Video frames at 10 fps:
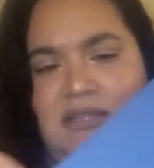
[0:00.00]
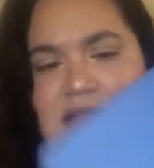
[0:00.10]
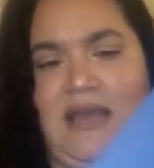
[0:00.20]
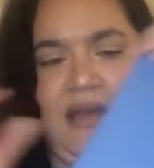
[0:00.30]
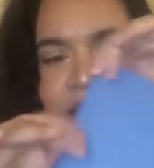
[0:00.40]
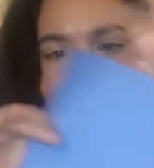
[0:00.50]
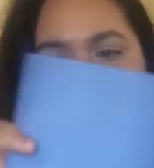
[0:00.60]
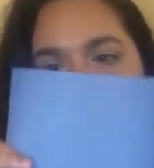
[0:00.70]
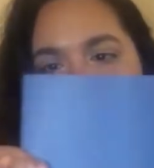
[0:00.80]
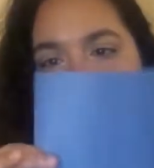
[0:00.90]
it down
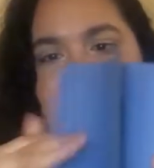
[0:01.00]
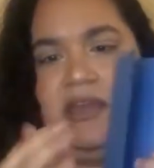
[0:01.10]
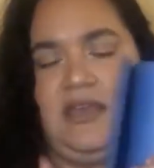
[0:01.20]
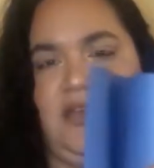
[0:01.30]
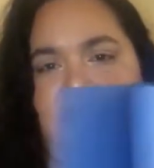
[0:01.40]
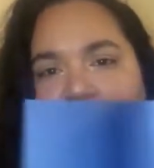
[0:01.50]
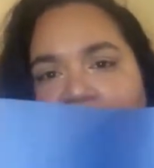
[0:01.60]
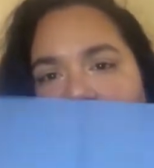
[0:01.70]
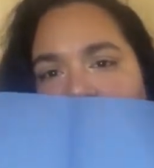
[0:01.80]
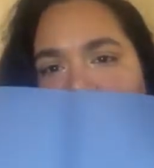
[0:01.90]
so that it can
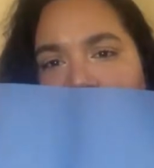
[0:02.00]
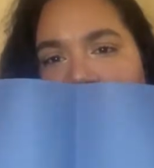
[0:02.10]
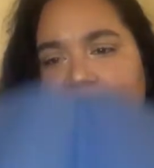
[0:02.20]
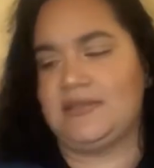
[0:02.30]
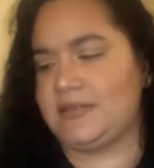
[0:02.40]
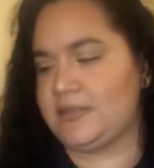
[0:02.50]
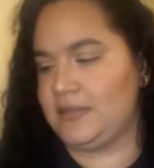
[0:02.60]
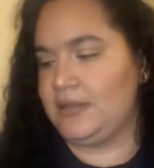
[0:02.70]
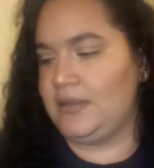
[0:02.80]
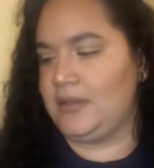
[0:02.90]
create a crease.
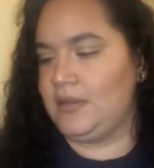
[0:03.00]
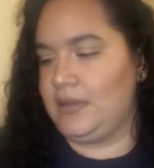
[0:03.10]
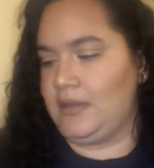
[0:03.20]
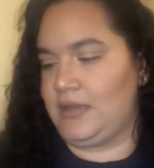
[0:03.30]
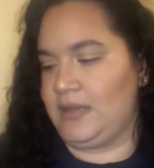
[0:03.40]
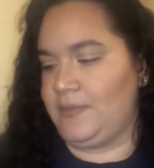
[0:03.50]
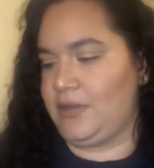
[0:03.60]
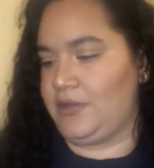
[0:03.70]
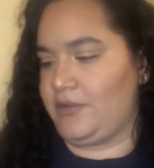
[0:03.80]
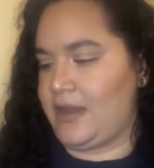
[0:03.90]
Then I'm
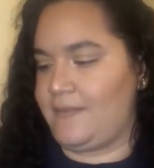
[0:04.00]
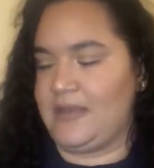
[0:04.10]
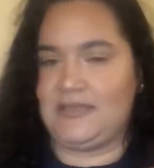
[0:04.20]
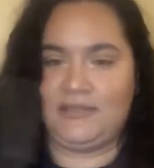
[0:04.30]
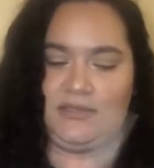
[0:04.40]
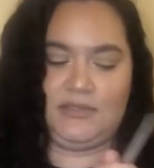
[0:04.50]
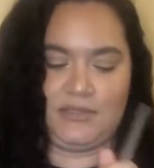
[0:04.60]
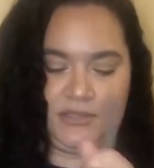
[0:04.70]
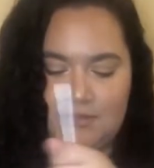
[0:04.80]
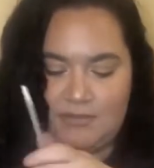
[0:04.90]
gonna grab my
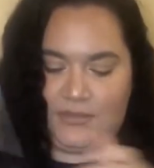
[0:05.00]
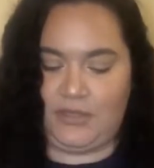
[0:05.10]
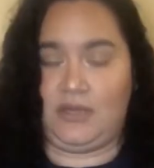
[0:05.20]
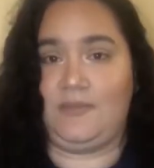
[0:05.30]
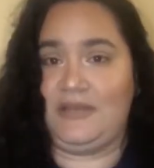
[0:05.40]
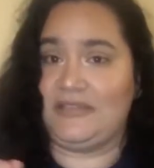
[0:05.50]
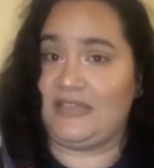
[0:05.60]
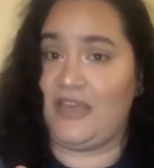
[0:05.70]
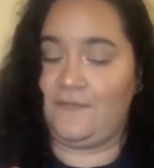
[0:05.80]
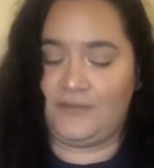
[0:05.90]
scissors. We're gonna be
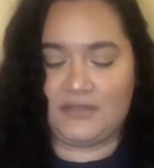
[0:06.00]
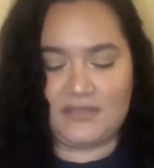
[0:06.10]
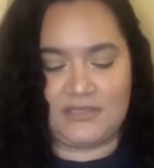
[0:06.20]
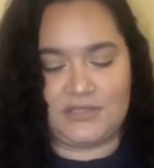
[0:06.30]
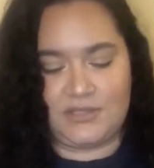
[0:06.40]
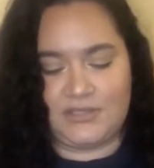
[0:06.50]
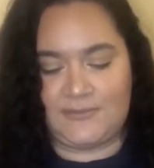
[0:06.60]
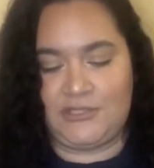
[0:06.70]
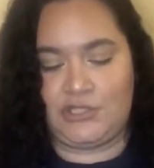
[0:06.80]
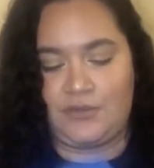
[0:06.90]
safe with the scissors,
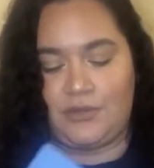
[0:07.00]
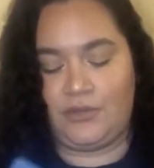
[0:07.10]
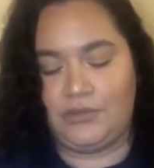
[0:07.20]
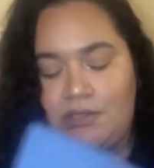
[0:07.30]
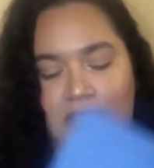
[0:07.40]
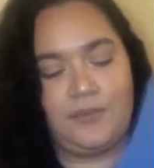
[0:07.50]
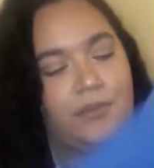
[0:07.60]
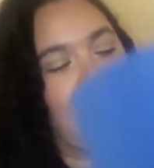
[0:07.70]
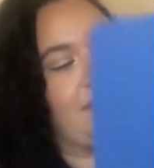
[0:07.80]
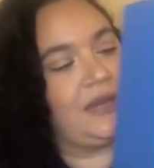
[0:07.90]
make sure we're holding them
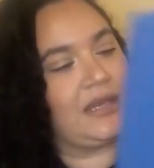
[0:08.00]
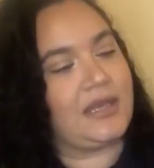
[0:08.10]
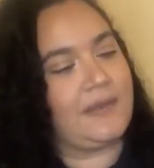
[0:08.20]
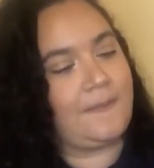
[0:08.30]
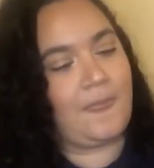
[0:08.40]
properly.